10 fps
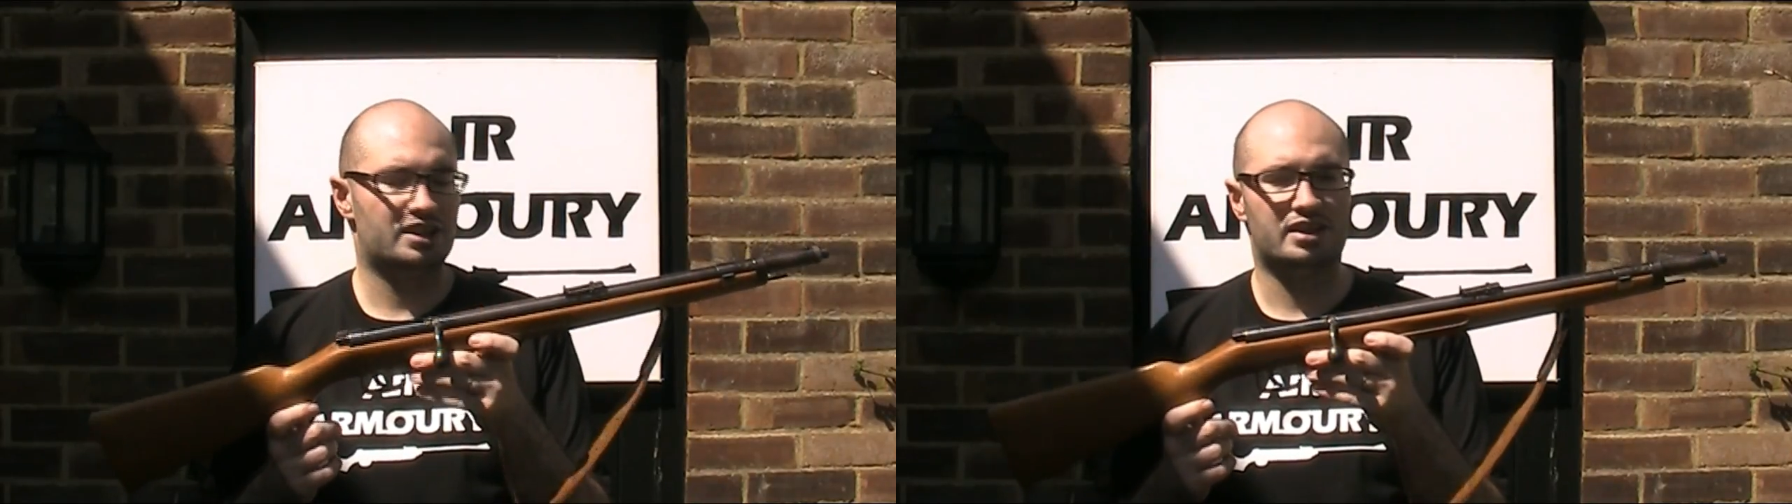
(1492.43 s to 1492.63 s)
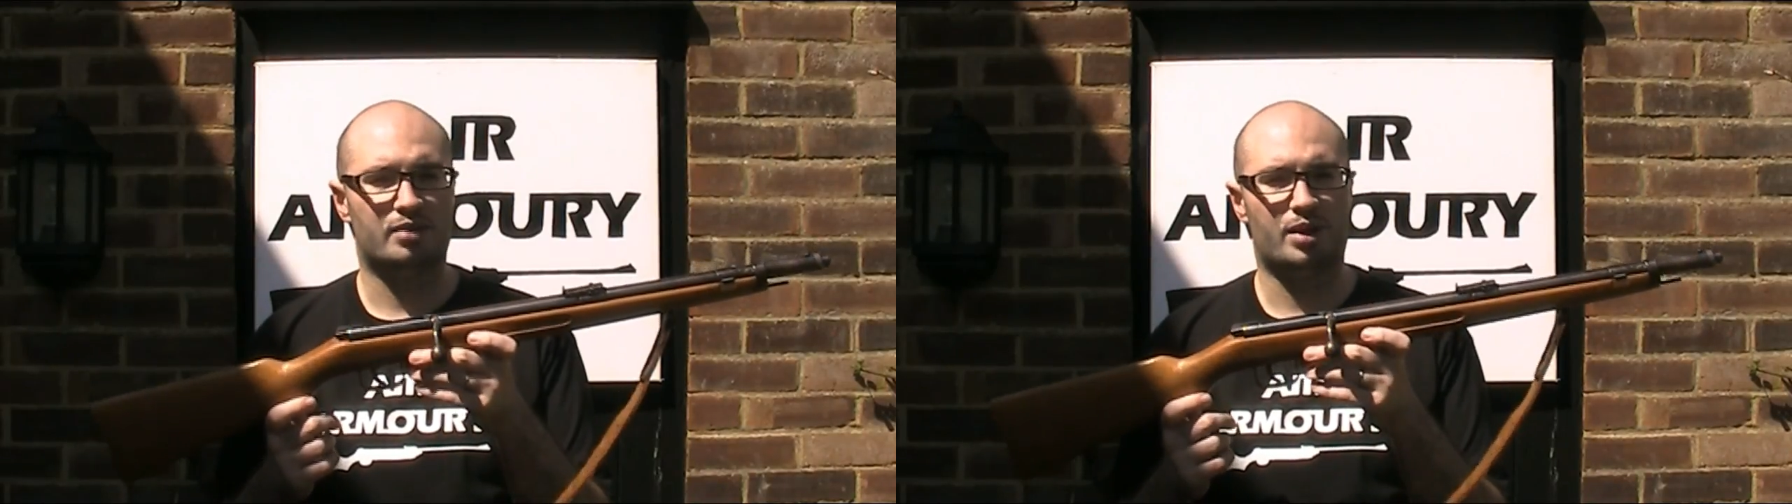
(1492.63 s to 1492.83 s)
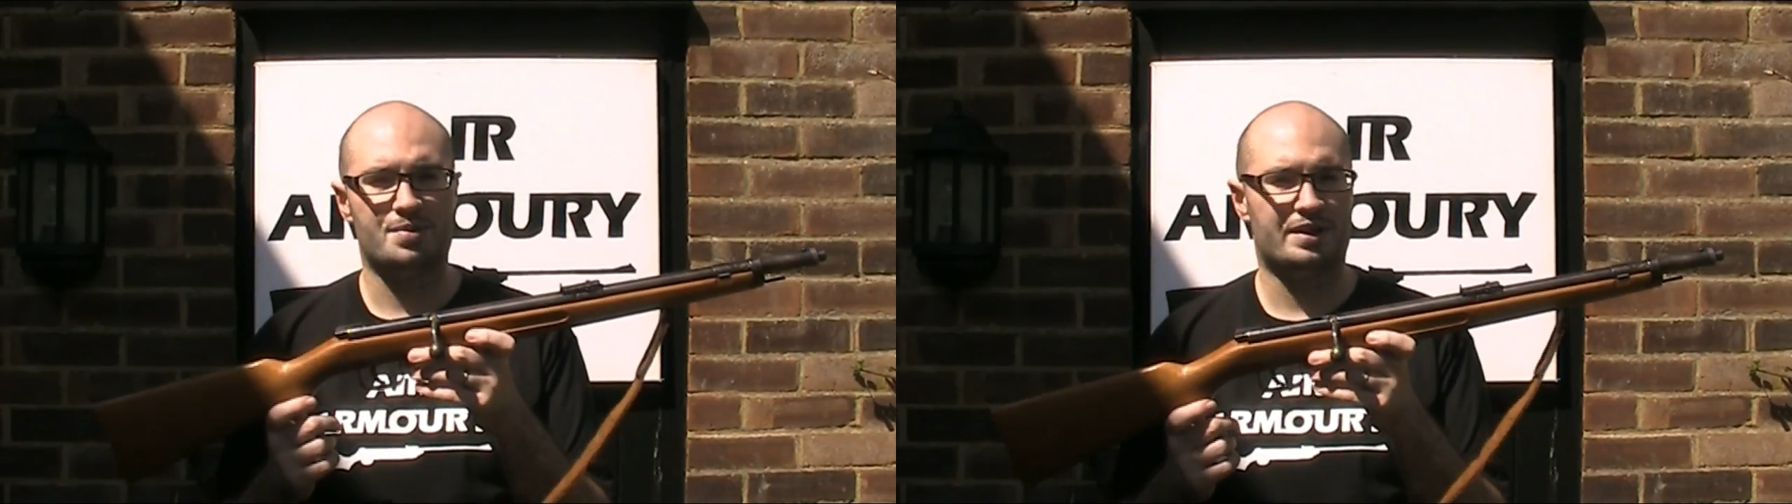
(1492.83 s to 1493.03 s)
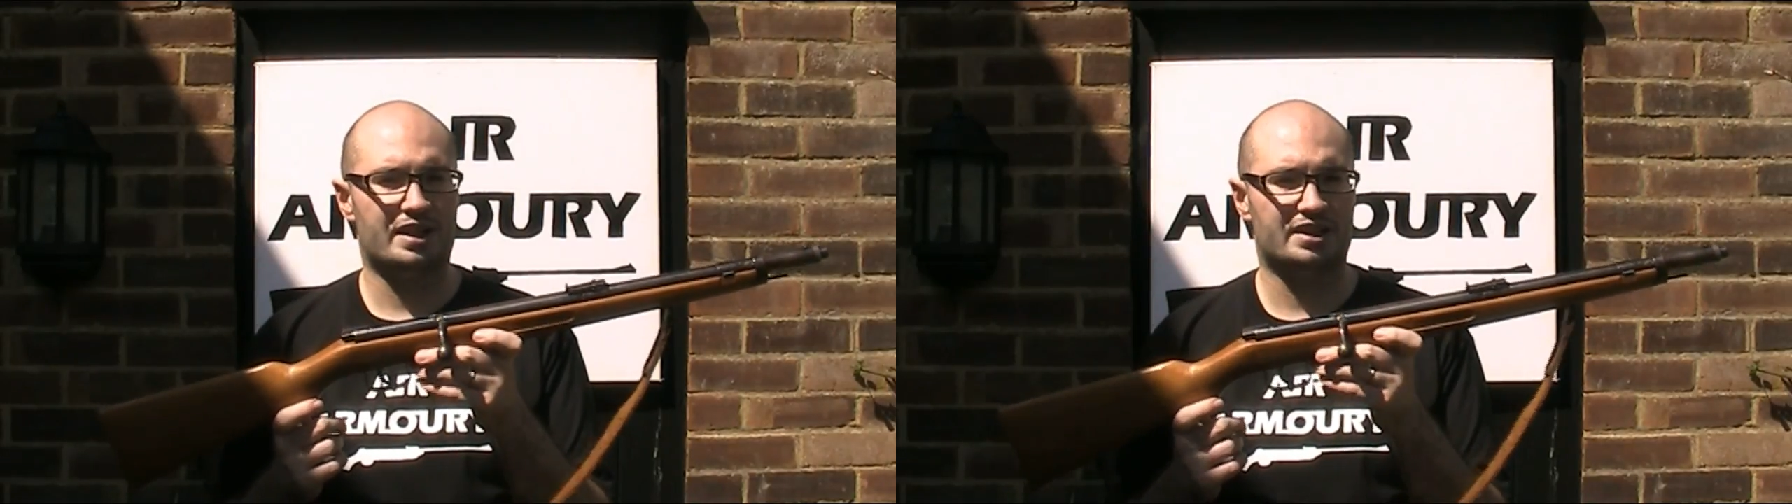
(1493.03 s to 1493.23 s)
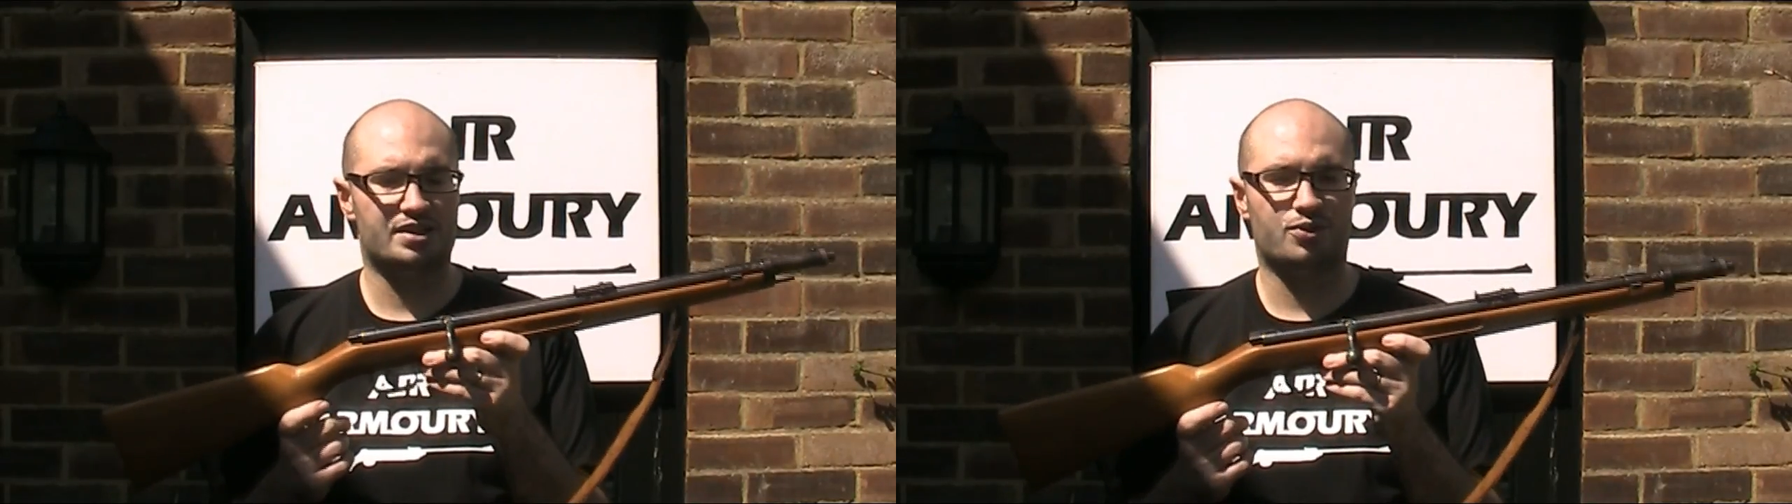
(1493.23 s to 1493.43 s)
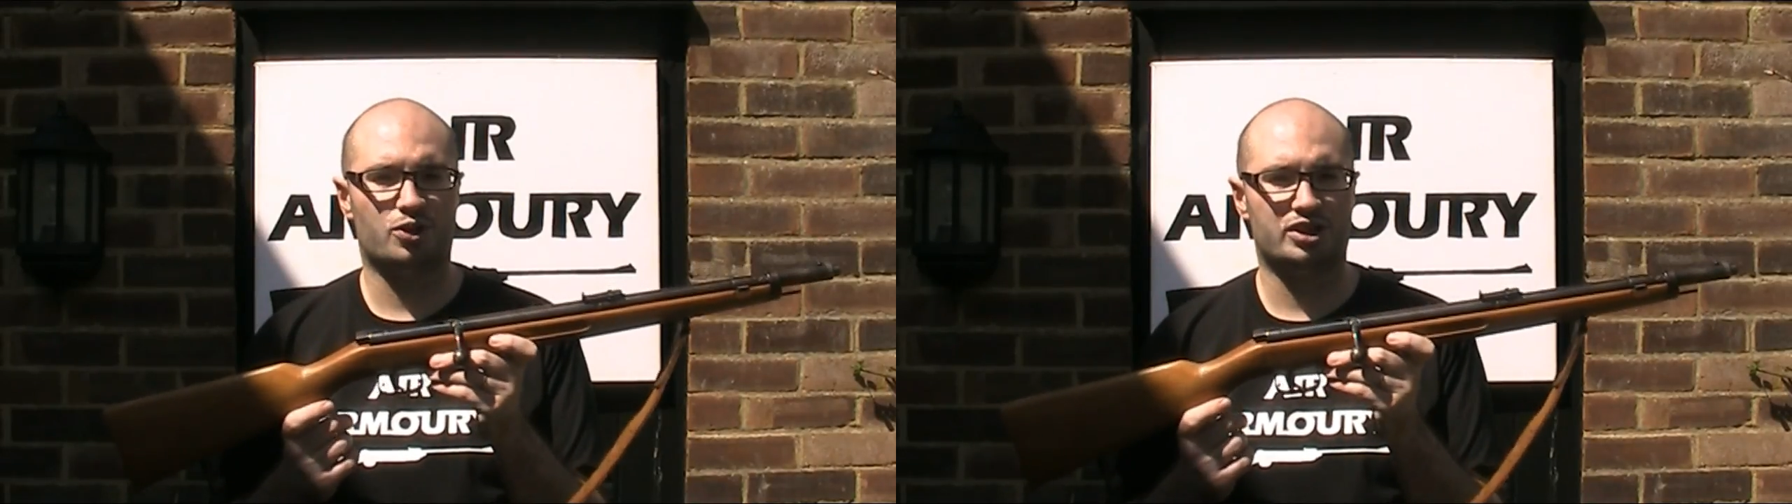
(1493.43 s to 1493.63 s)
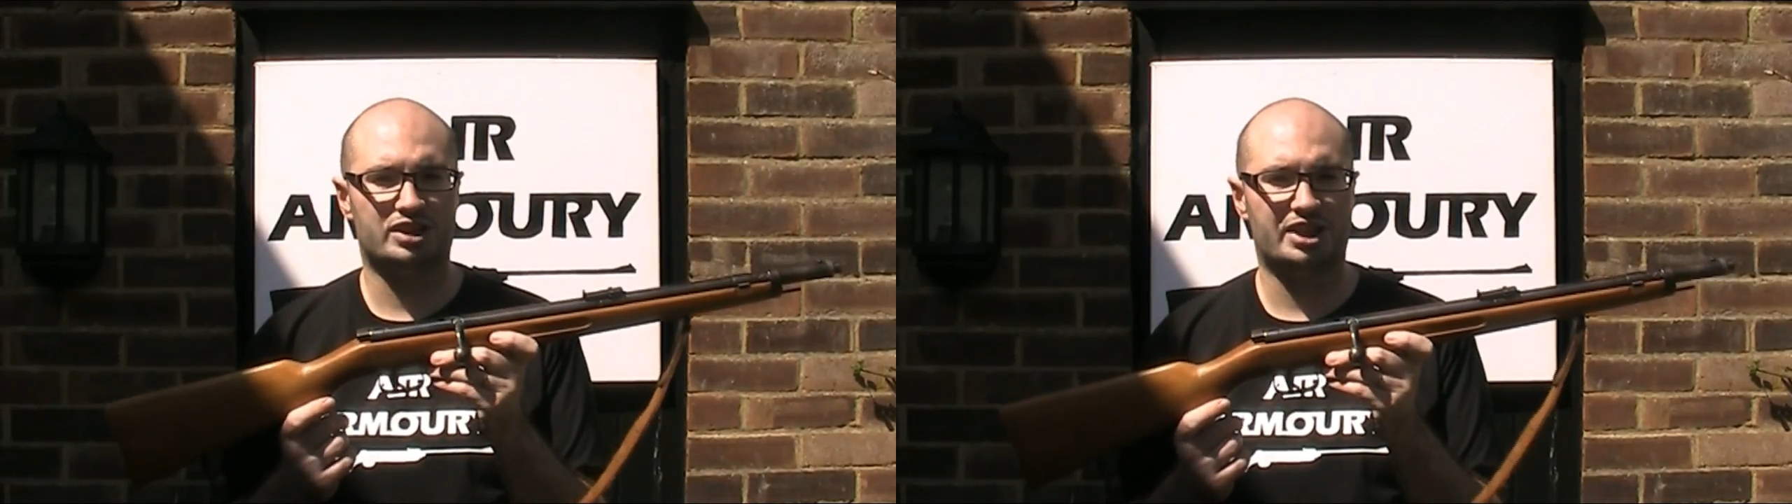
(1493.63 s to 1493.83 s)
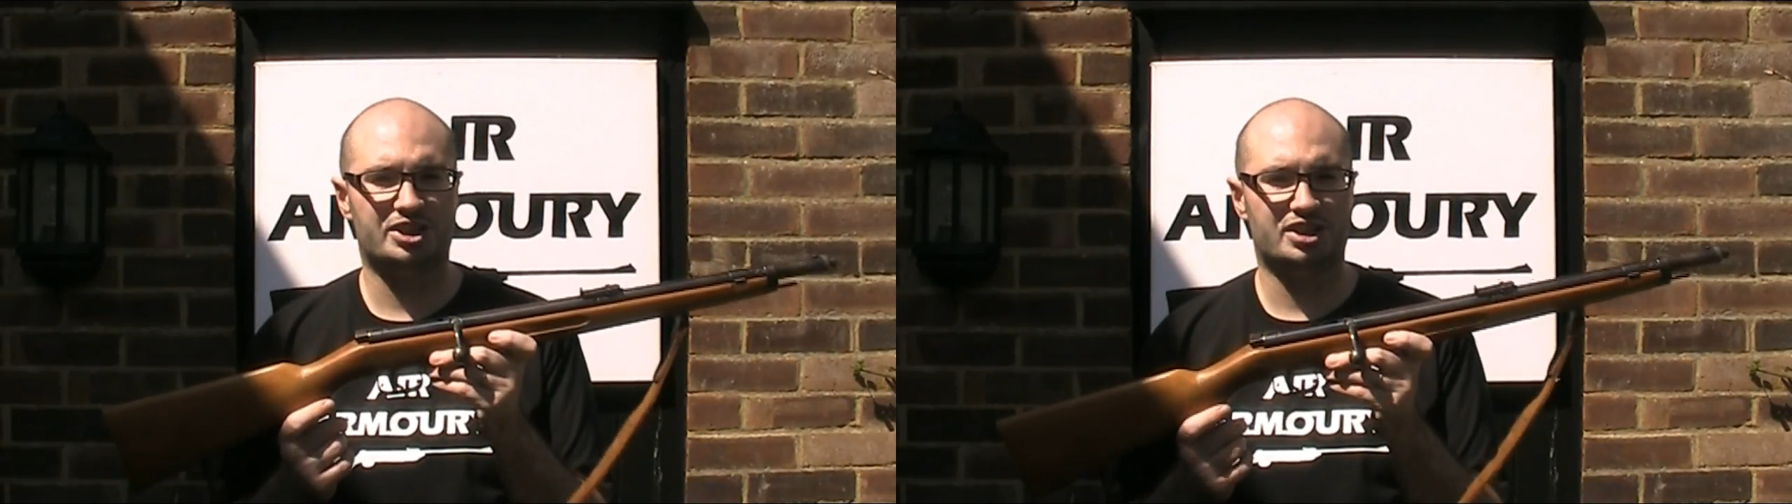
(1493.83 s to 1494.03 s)
there may be a negative
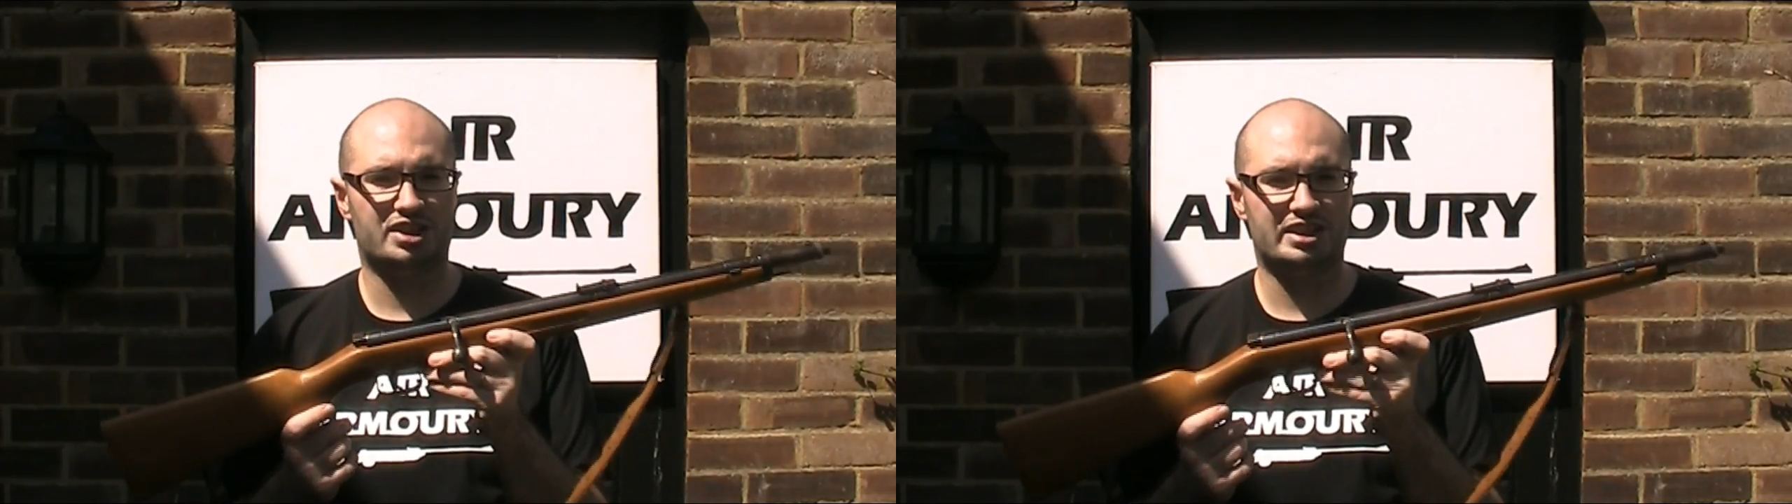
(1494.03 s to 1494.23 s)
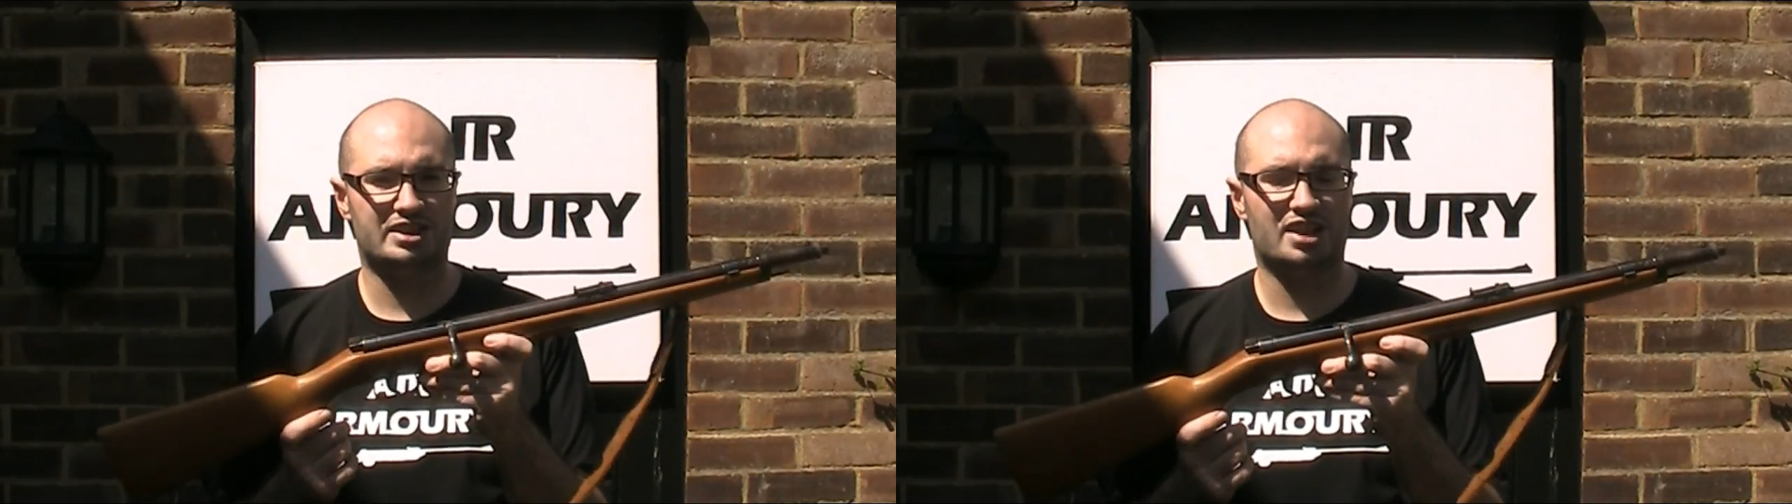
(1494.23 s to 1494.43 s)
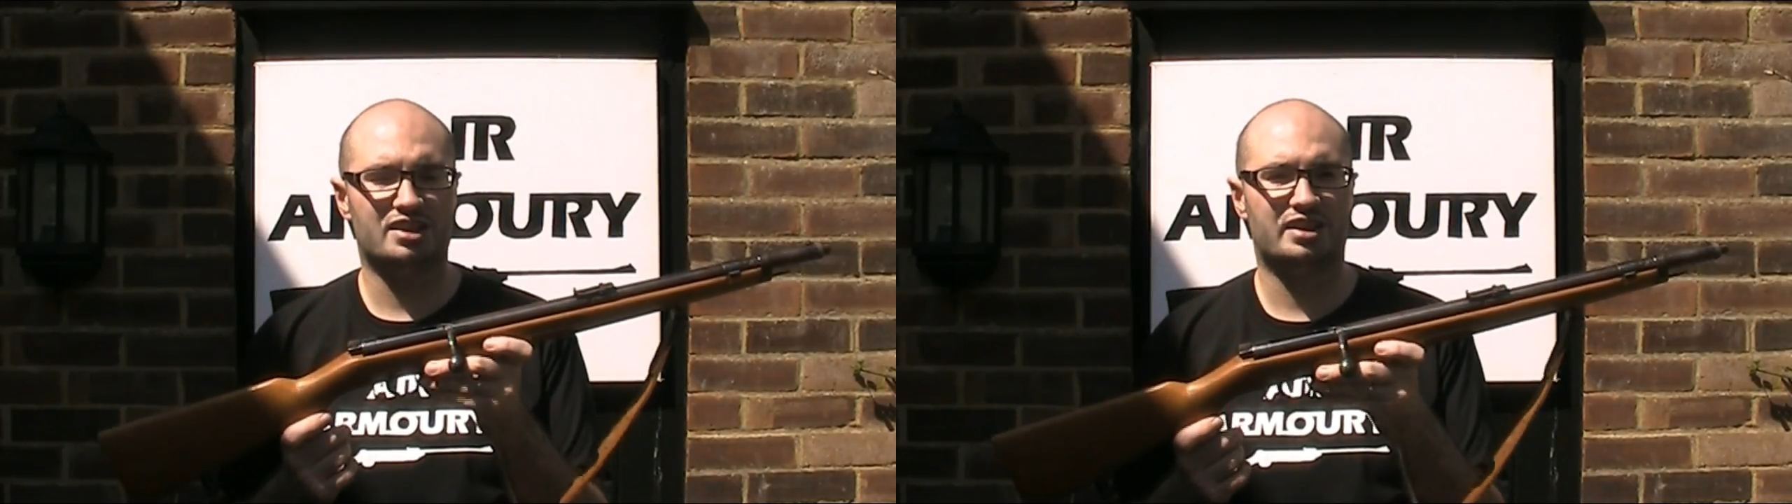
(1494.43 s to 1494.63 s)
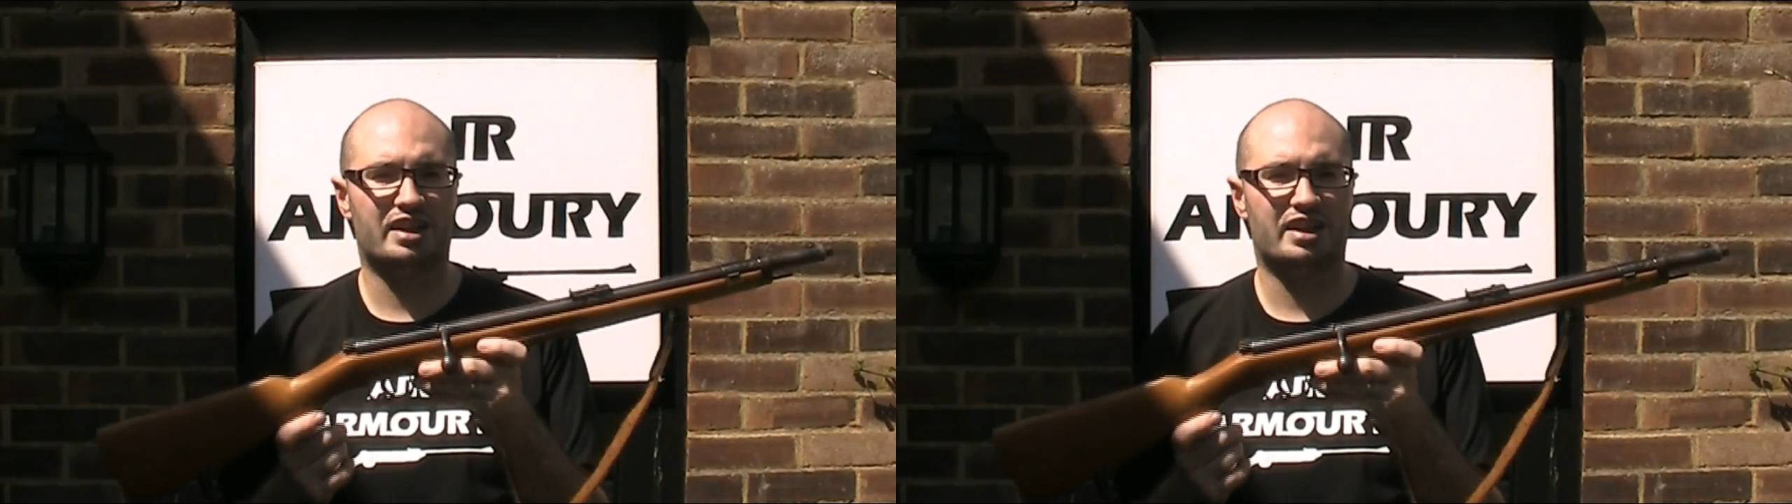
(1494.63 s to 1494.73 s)
connotation to this gun